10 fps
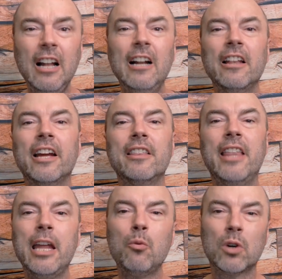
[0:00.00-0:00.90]
and
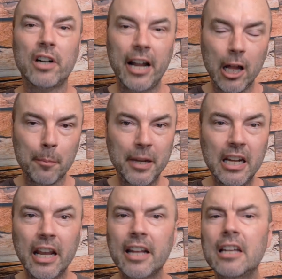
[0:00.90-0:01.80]
they were helping
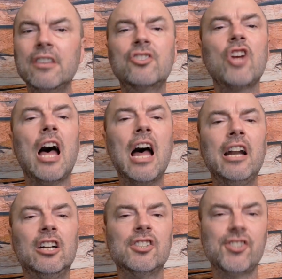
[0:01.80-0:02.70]
an
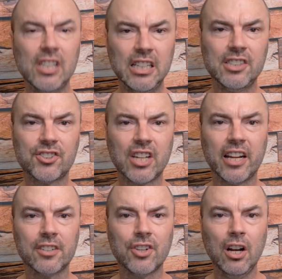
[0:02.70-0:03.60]
entire city-state,